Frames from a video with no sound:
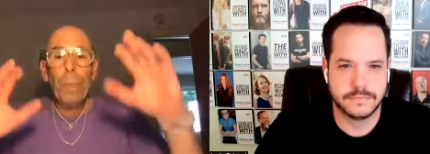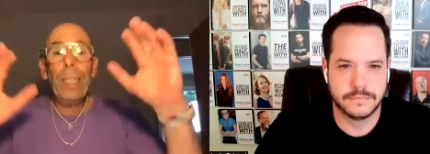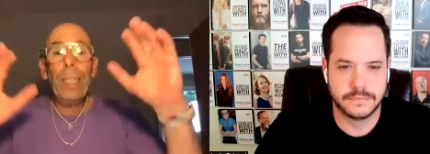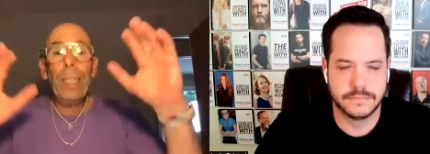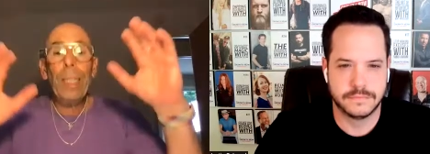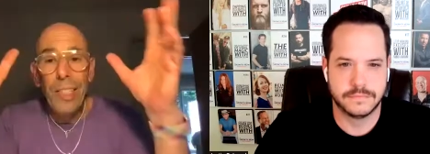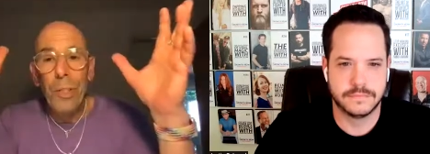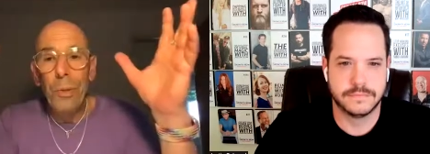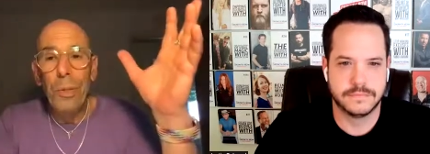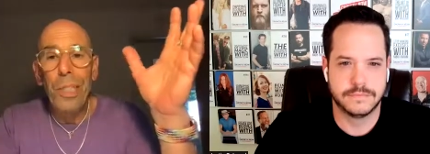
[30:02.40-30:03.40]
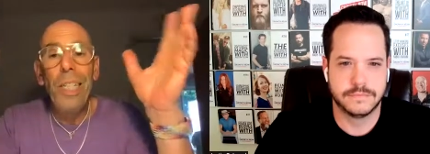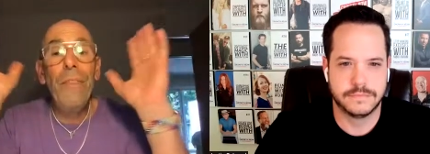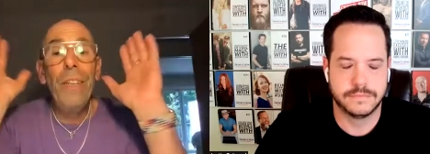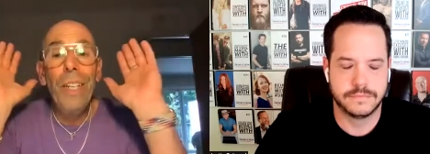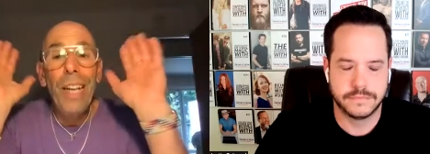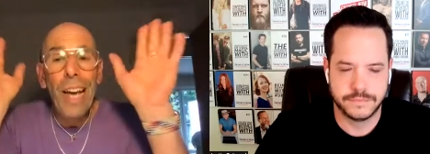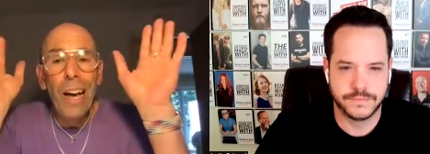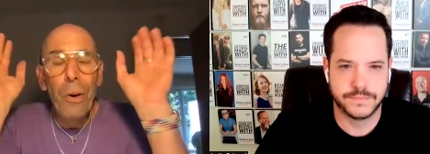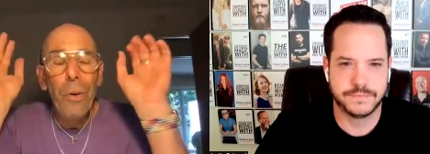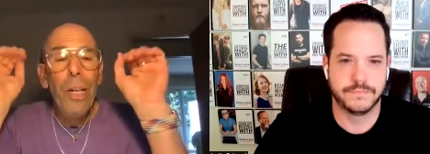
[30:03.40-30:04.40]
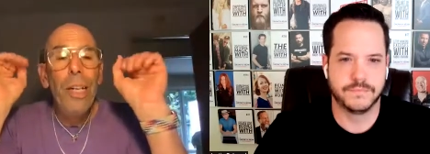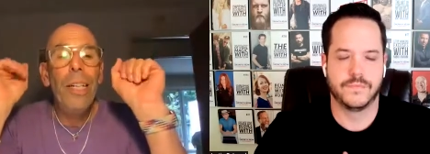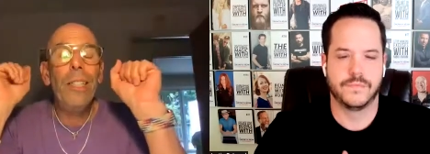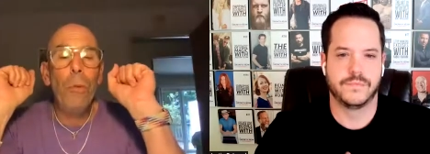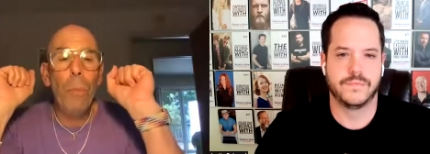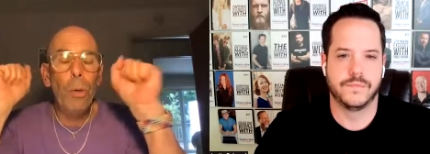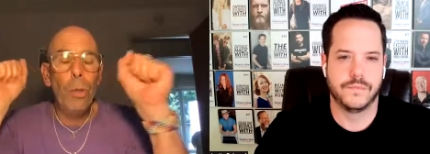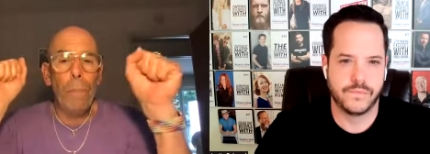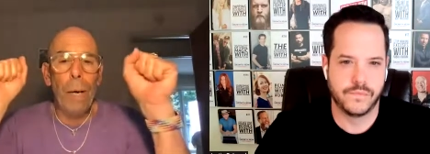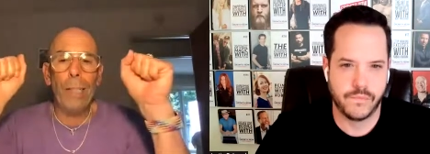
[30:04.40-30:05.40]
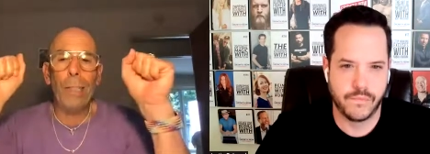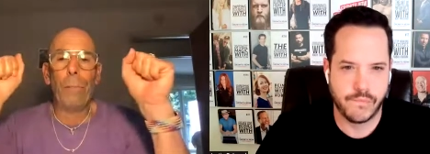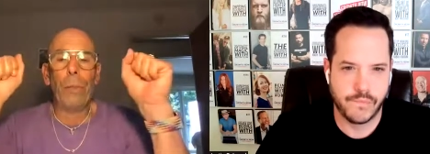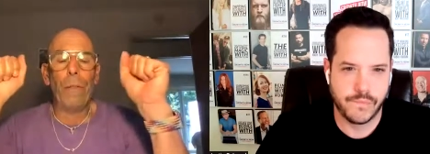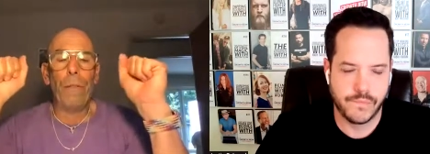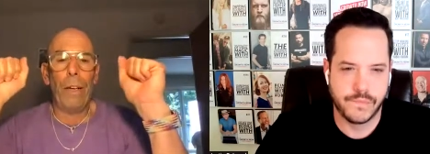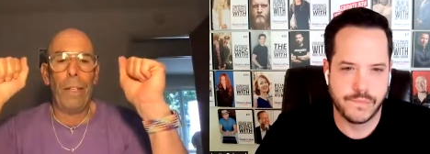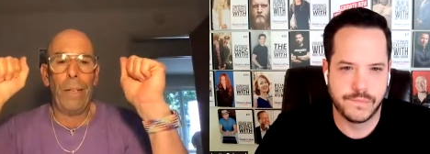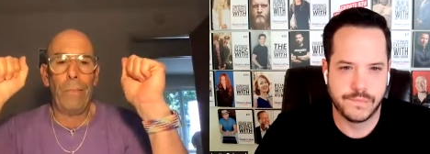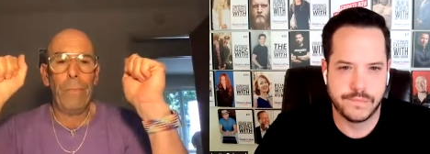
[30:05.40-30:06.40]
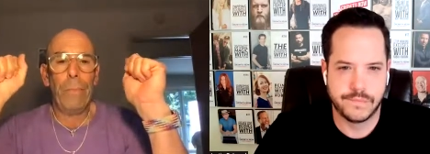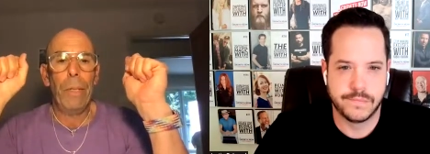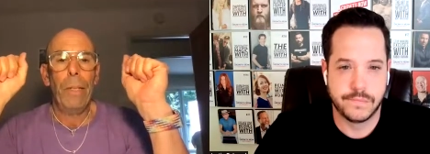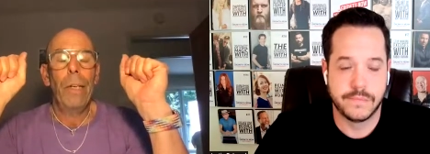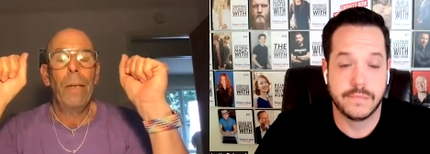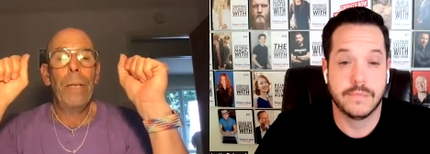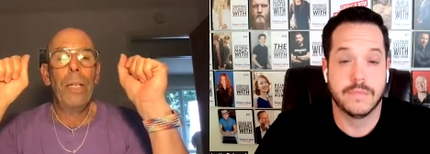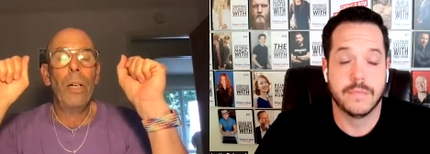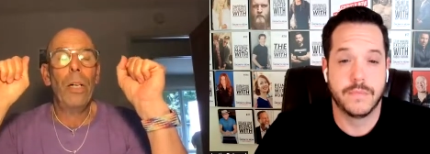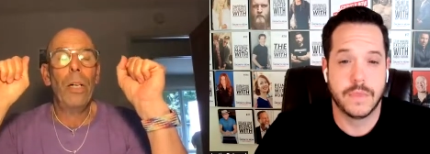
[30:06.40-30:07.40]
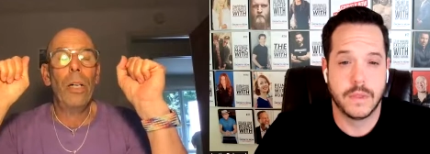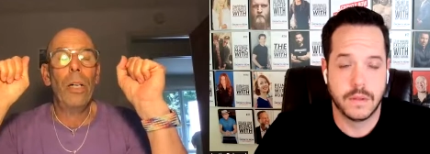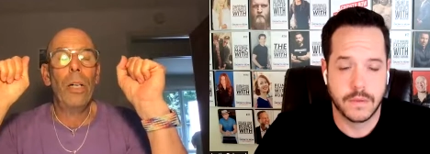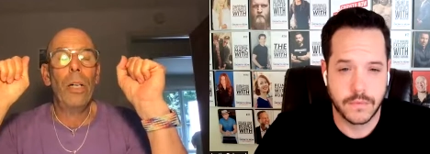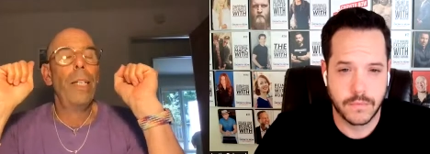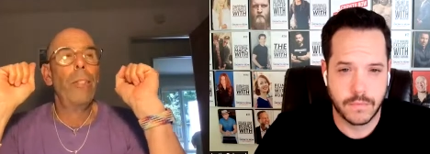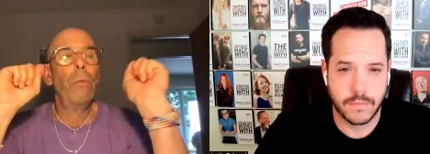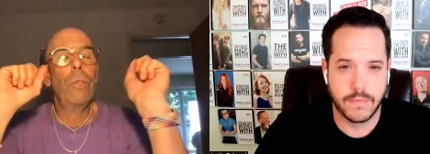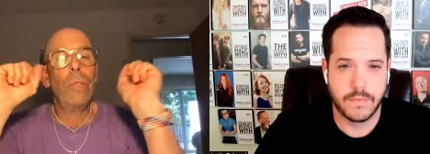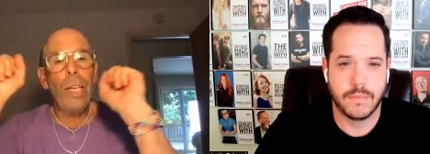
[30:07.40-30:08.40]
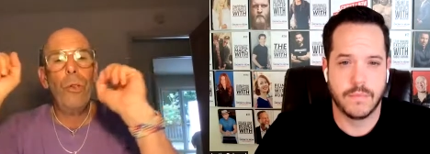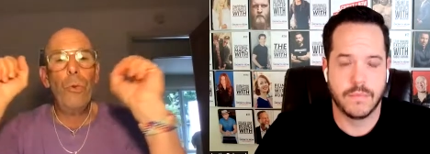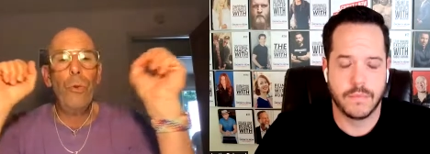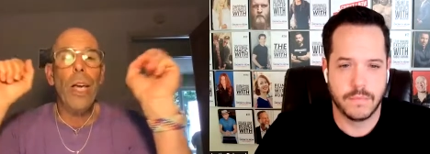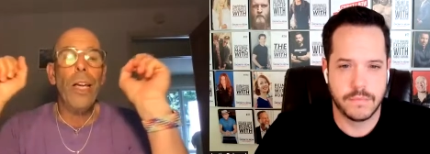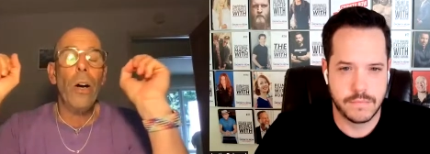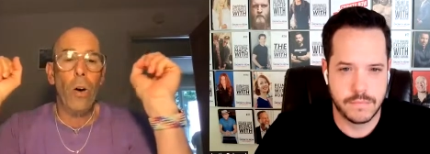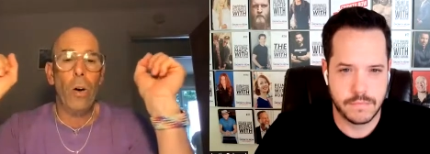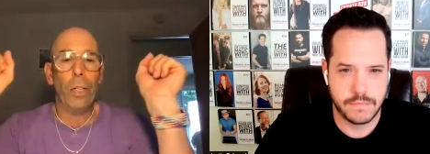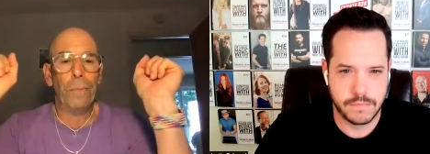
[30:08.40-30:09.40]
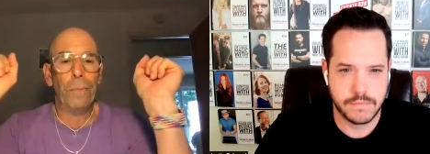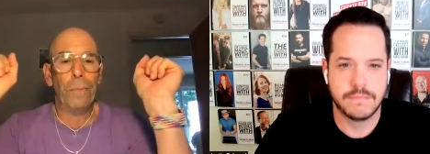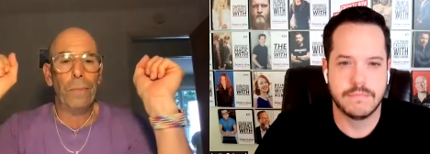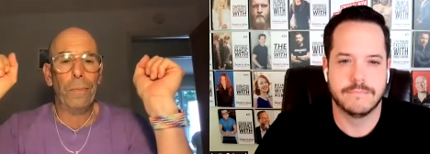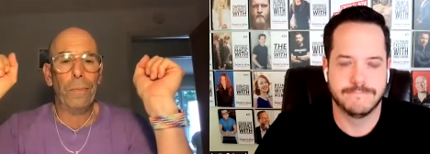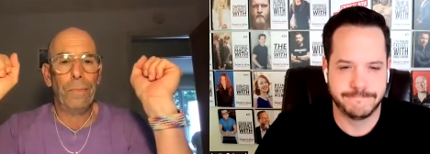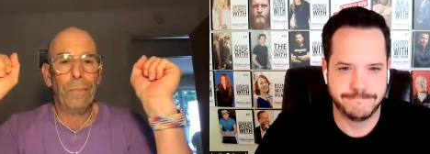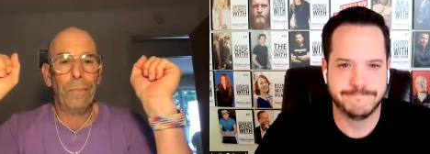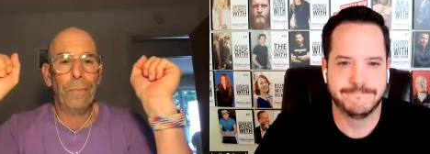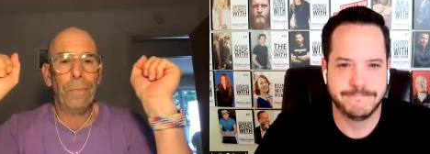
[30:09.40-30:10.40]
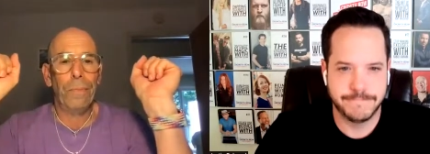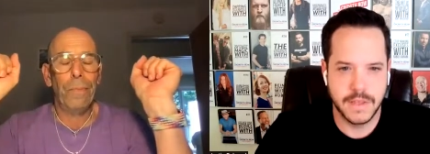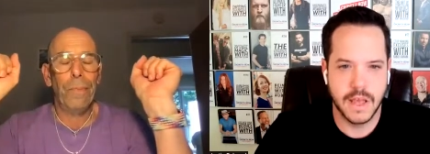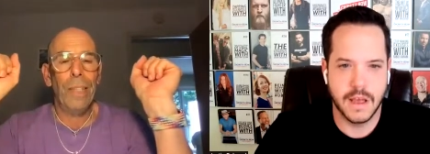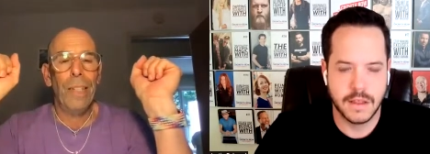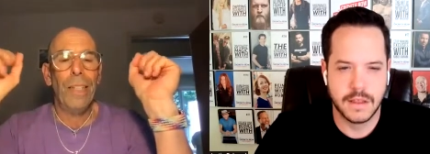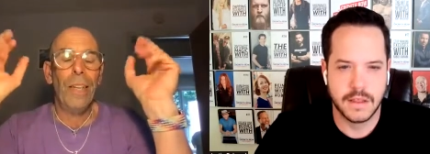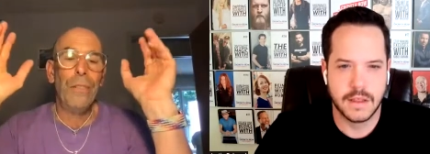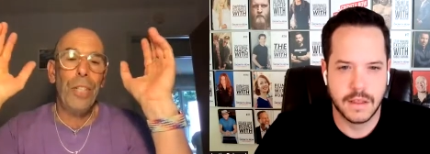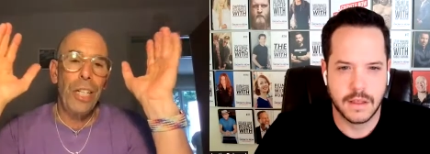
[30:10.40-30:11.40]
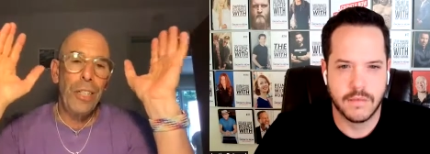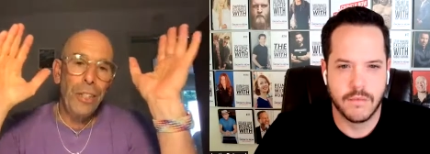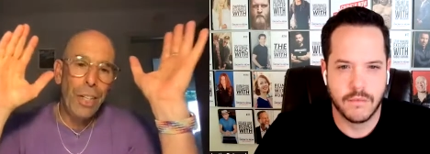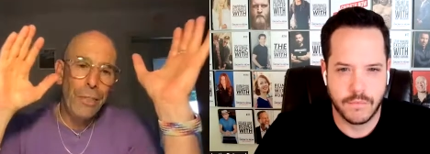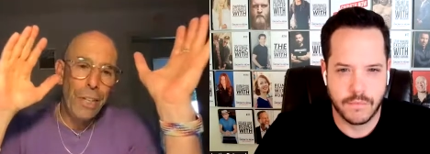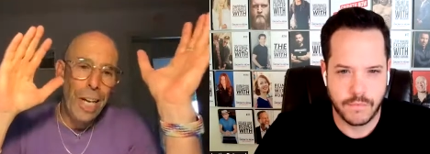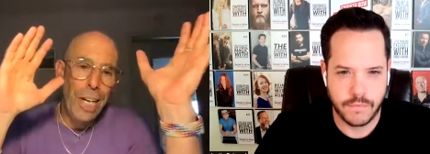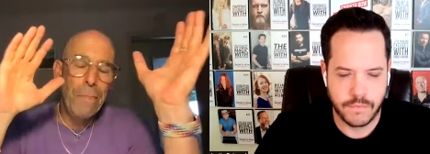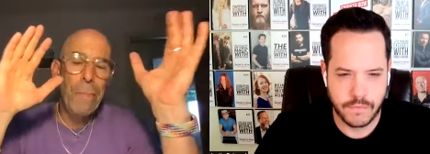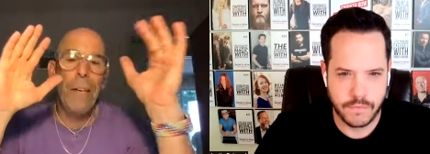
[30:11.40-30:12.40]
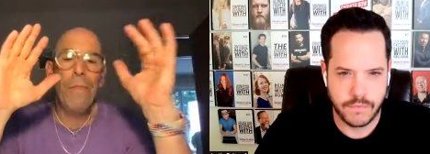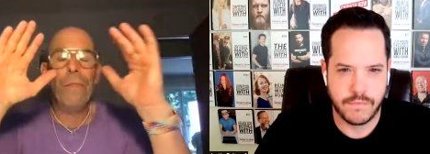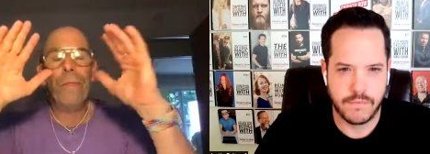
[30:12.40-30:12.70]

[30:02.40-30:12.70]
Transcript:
Speaker 1: continues. Even now, it's almost impossible to find them because they don't say who they are. Yeah. They've changed their name. They've